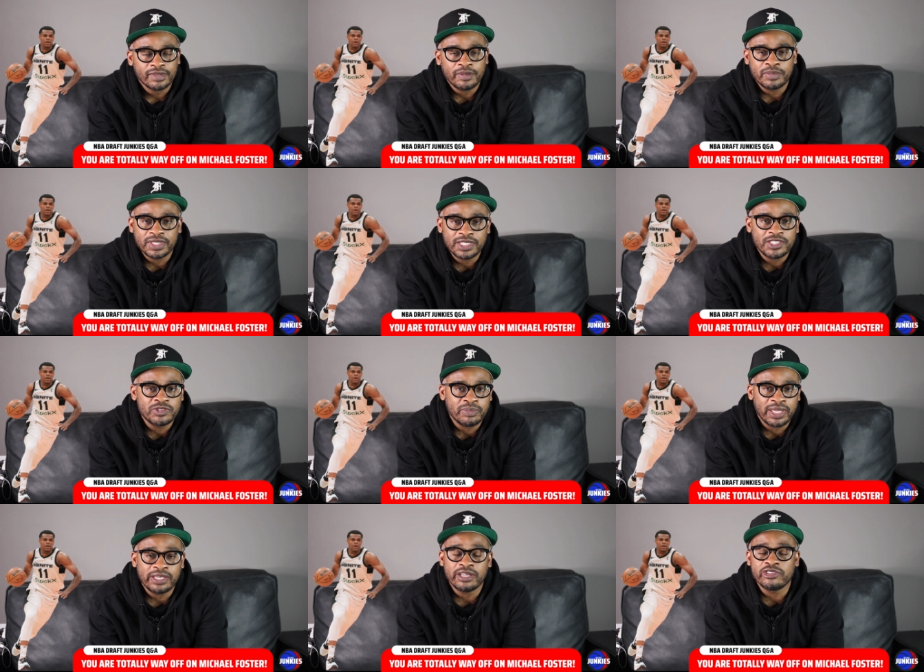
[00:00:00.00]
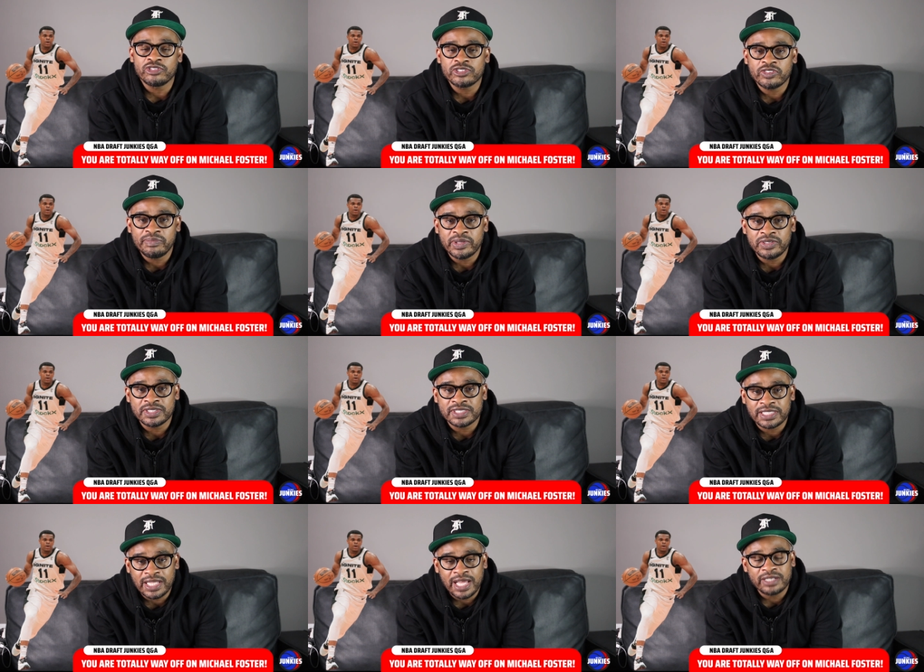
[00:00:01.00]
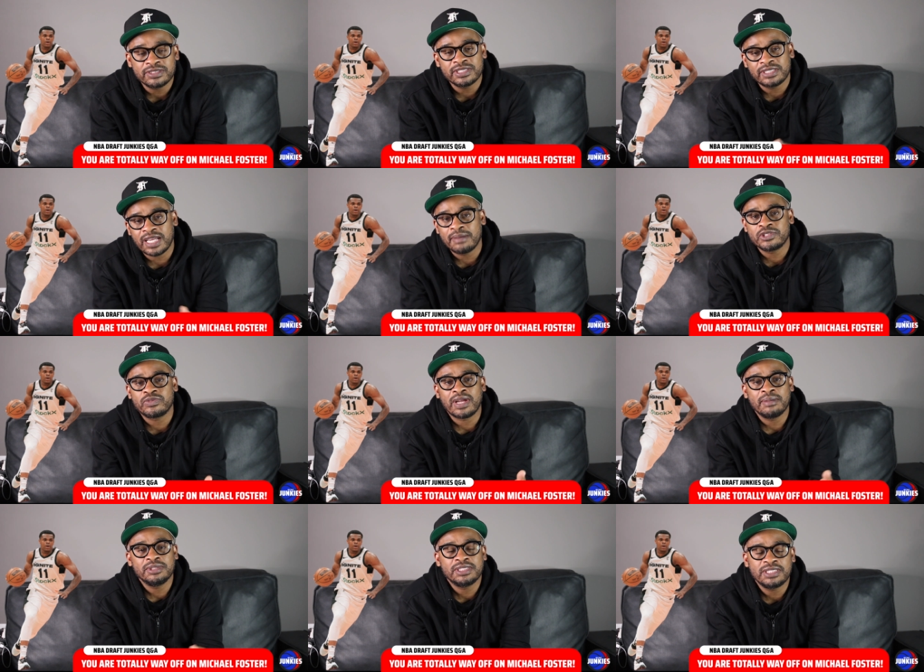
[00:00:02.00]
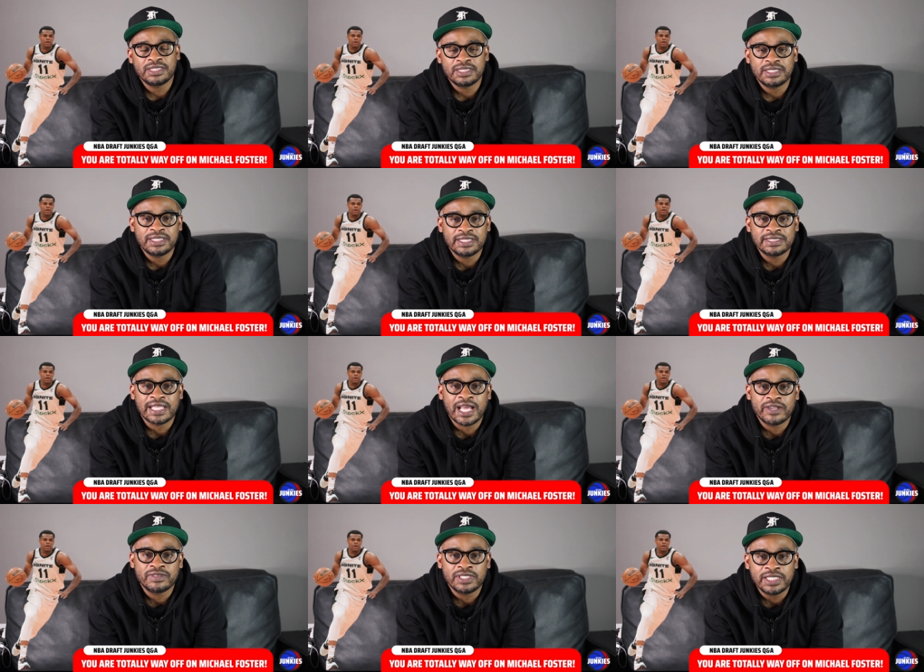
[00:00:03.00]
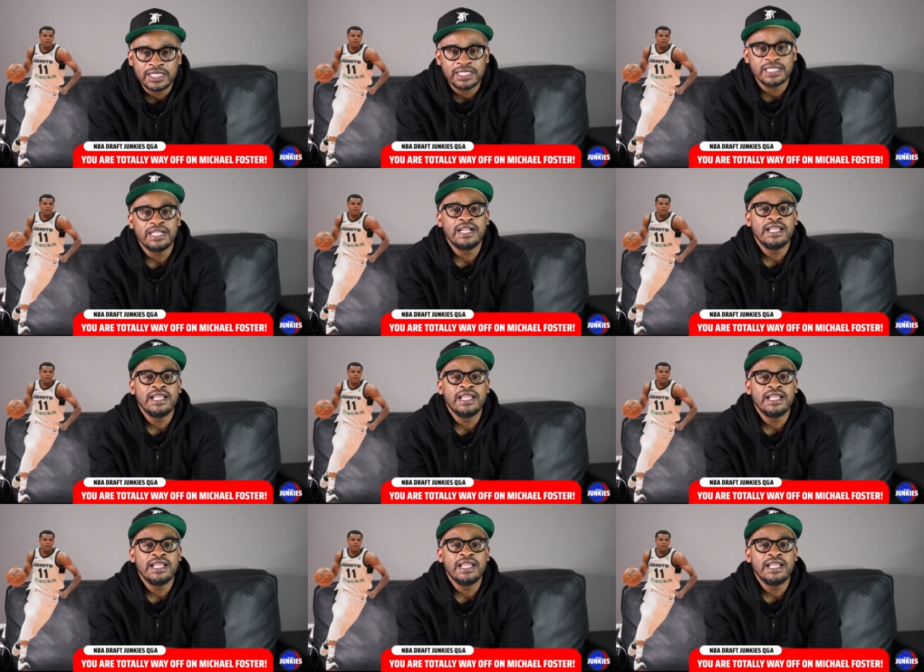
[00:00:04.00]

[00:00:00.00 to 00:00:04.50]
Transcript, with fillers: I mean, he's made hundreds of millions of dollars, and Thomas Robinson is out of the league.